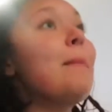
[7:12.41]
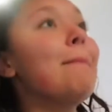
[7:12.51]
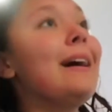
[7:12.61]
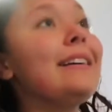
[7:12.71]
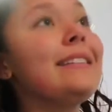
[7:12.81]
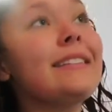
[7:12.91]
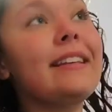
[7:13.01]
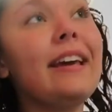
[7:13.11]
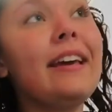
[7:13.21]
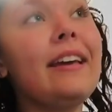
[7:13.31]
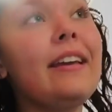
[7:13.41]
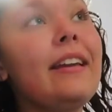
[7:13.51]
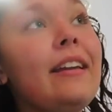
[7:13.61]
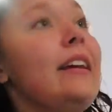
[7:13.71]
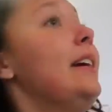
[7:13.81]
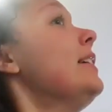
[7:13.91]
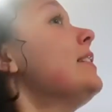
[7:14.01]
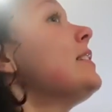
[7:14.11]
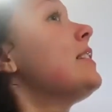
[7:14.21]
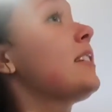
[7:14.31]
my skin
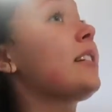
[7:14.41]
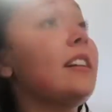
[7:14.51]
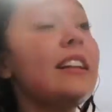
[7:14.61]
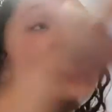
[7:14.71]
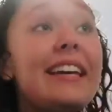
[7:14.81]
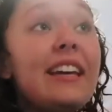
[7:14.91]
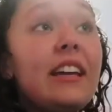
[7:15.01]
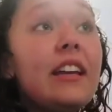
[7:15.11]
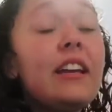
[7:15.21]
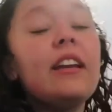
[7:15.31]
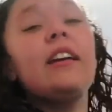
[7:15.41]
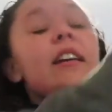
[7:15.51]
is clean,